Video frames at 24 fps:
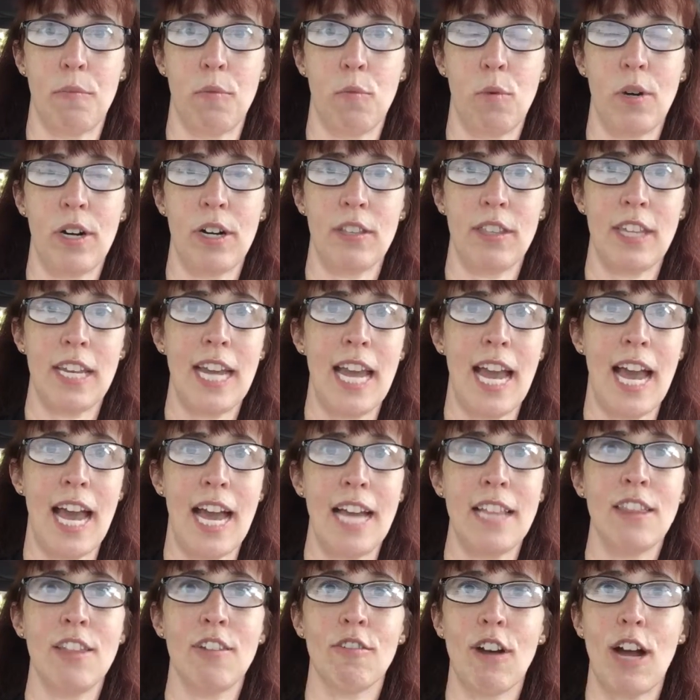where they
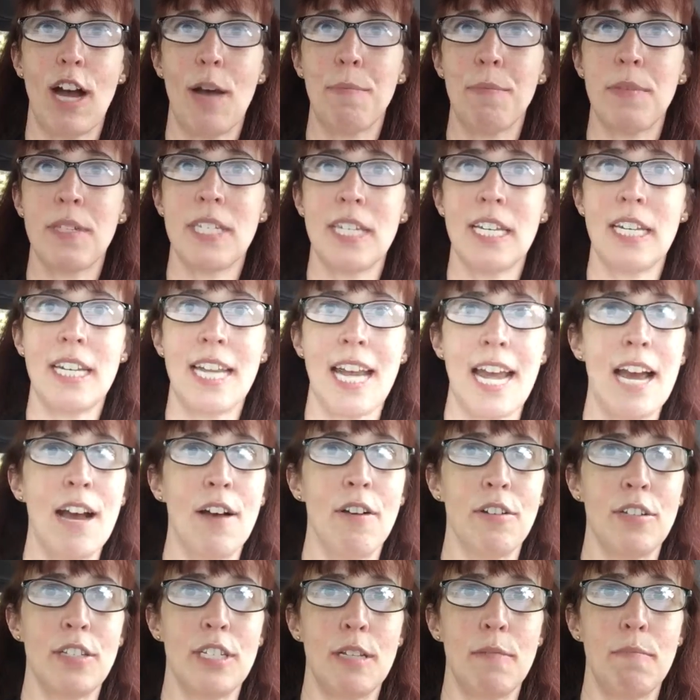had their ups and
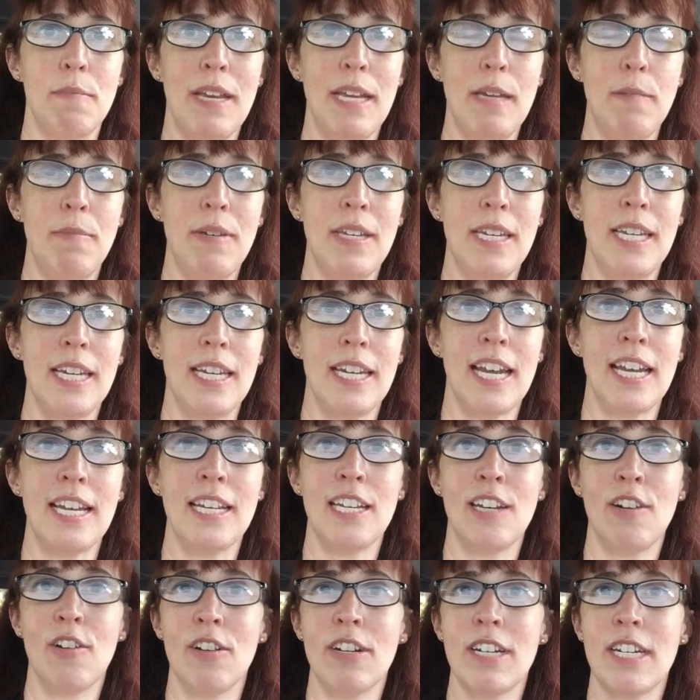downs and maybe it
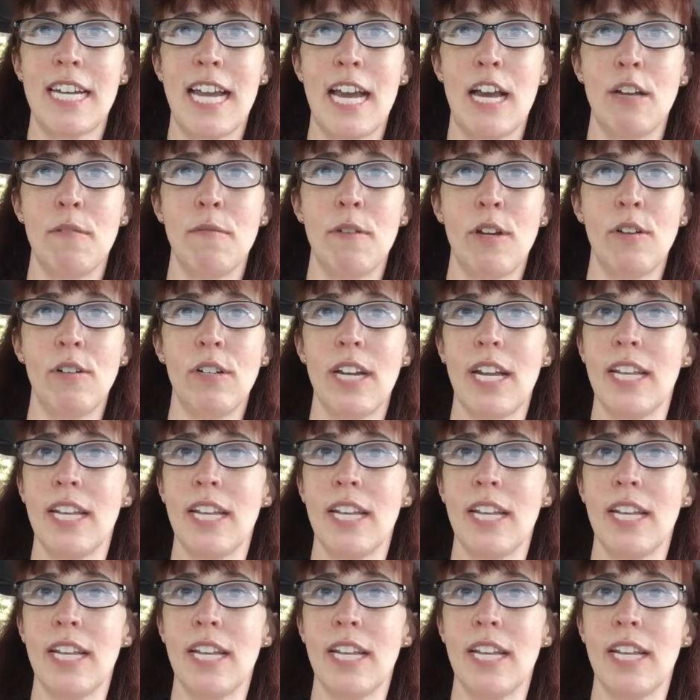ended on a down note